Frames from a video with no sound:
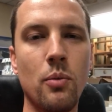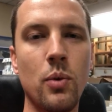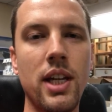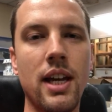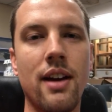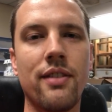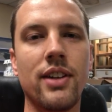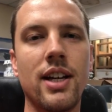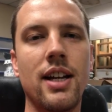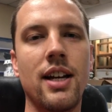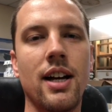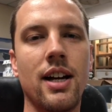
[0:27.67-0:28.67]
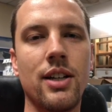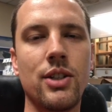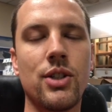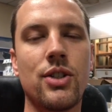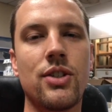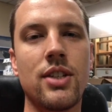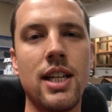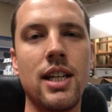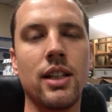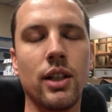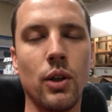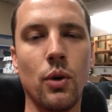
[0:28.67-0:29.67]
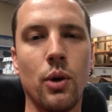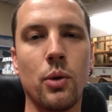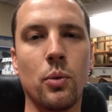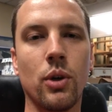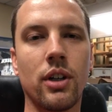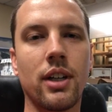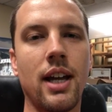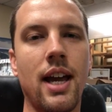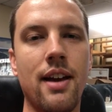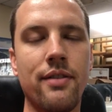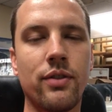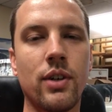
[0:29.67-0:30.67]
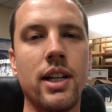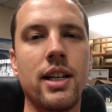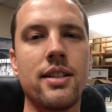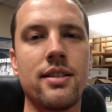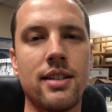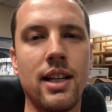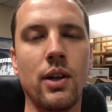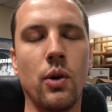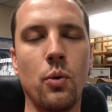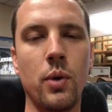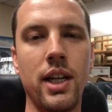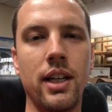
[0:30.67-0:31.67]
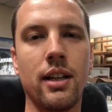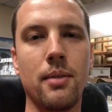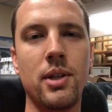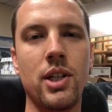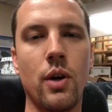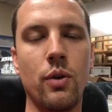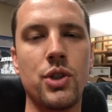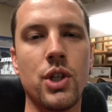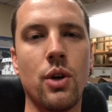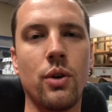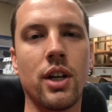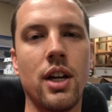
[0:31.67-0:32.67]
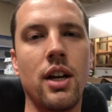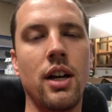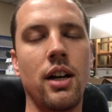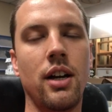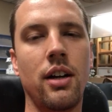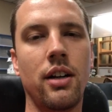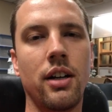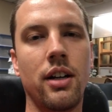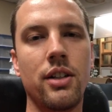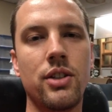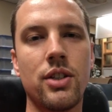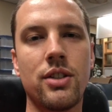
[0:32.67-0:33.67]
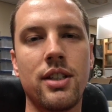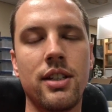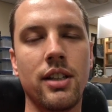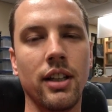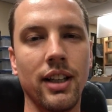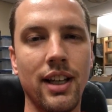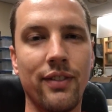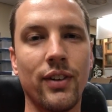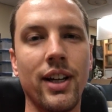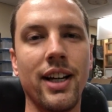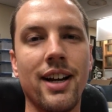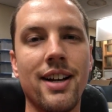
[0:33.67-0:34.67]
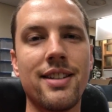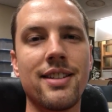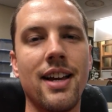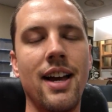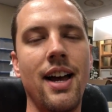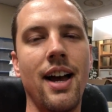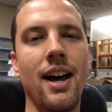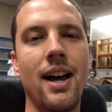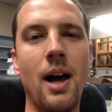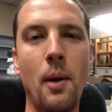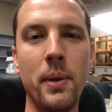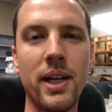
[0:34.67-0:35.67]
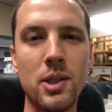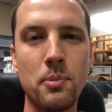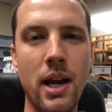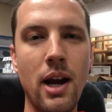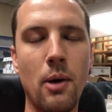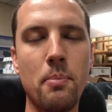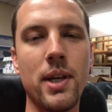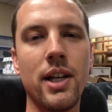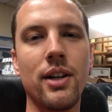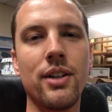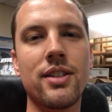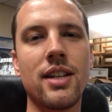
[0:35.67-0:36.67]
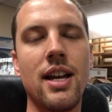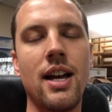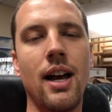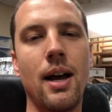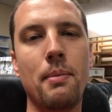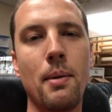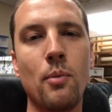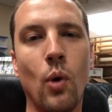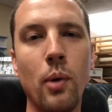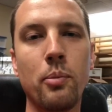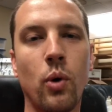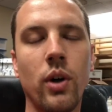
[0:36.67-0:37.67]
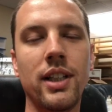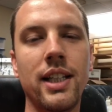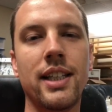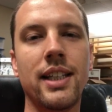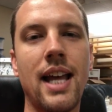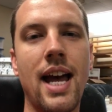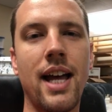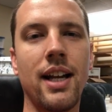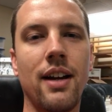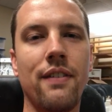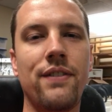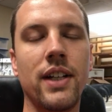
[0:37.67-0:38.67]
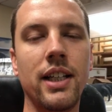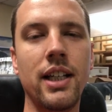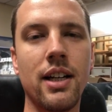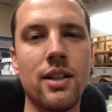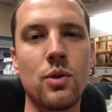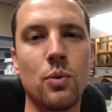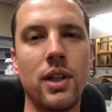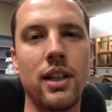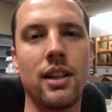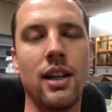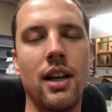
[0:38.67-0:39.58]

We have just seeing the Lord work every single week. I mean, no joke, on just delivering us, helping us pay our bills, but more importantly than that, filling us with